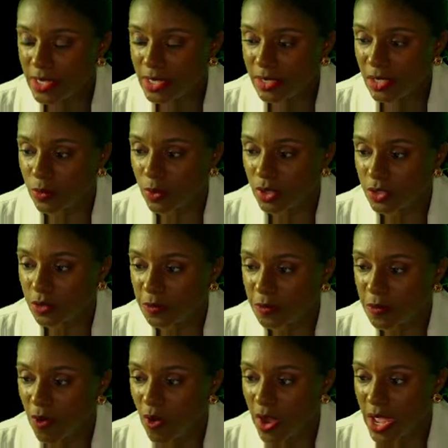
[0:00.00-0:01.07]
equal to
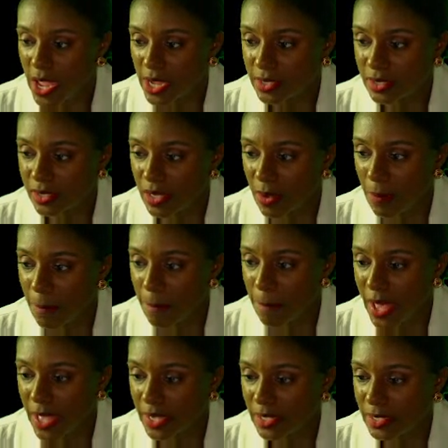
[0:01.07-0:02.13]
4x
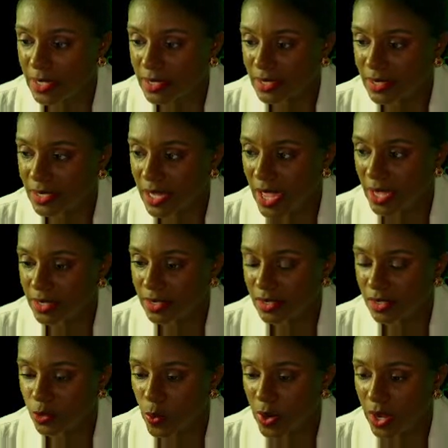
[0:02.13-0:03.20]
minus x
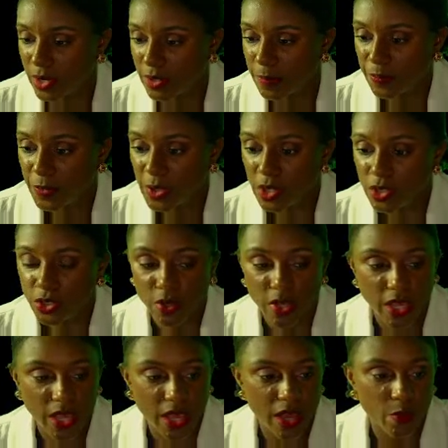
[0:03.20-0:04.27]
squared. So
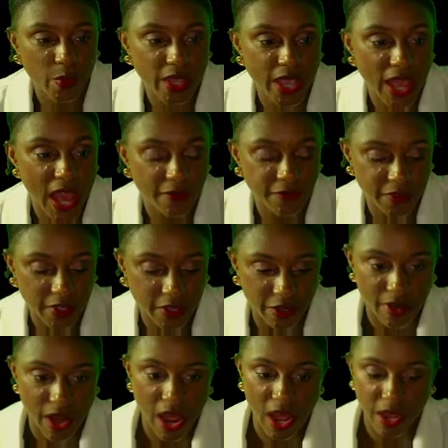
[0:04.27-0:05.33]
here we have the
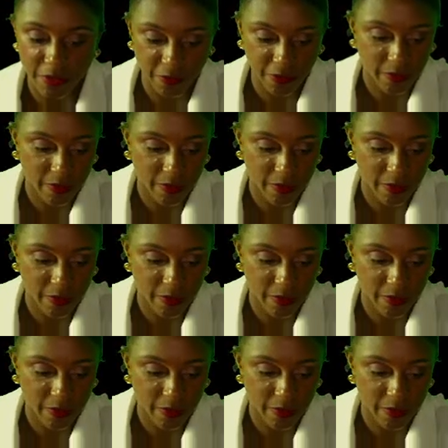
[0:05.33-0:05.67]
graph.